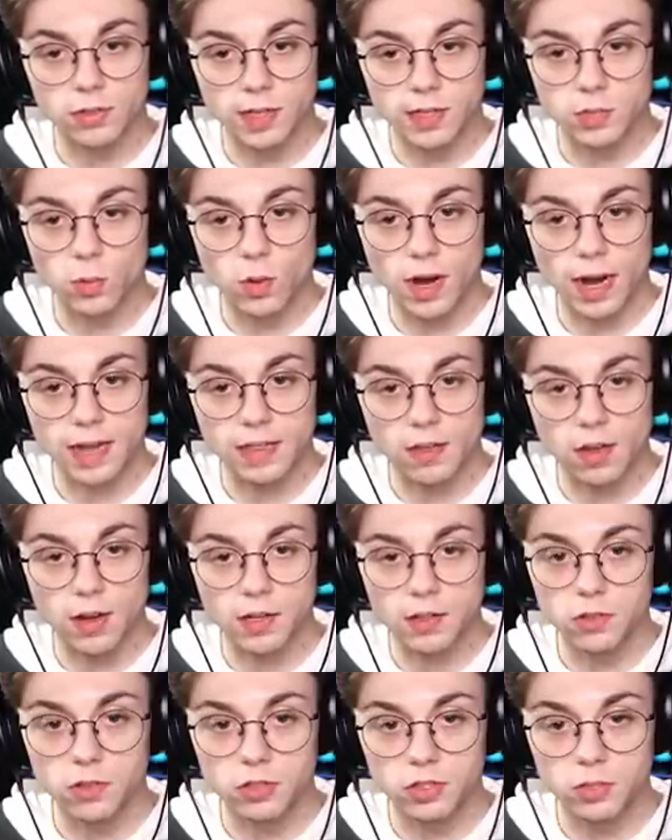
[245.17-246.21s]
That's why I thought
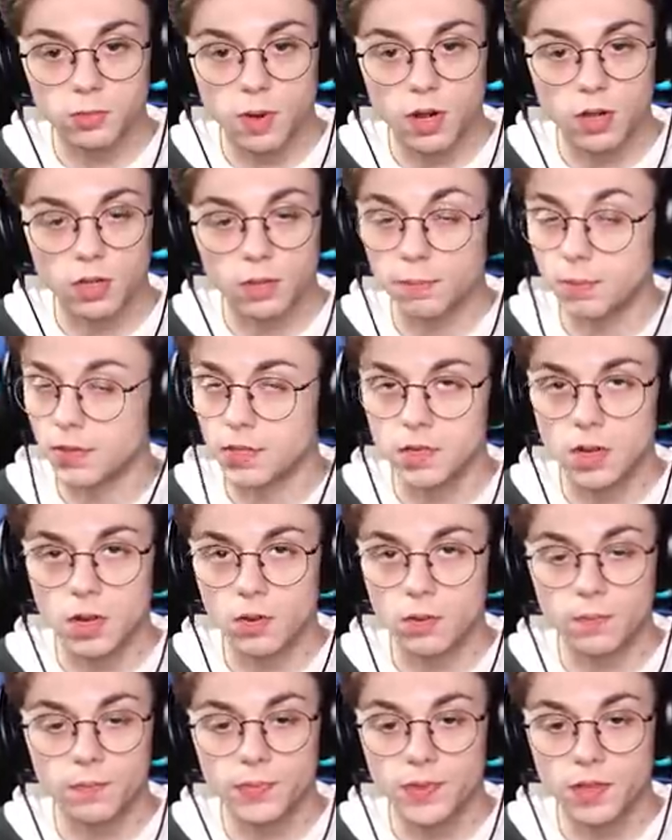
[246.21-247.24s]
it looked smaller, but
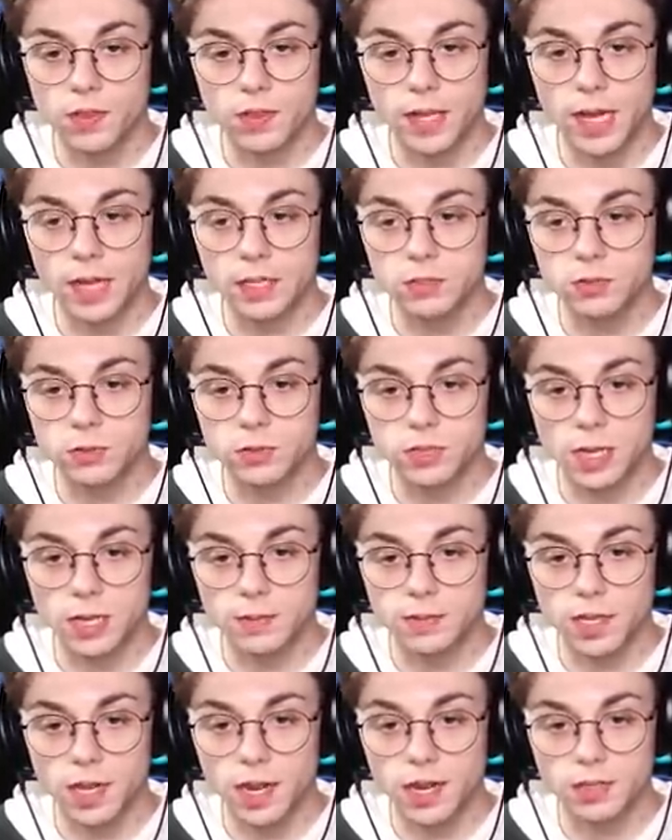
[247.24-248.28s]
no, they're the actual
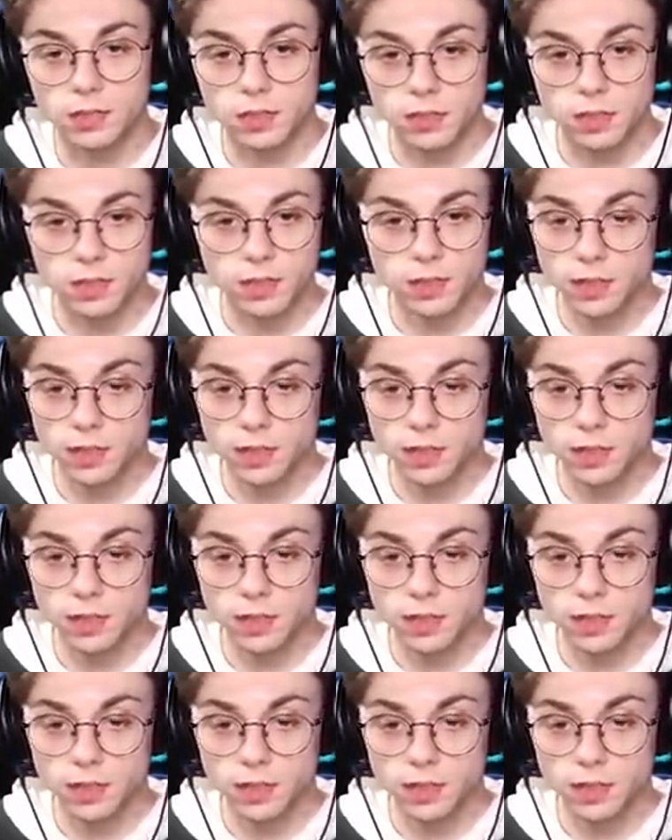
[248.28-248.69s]
same size.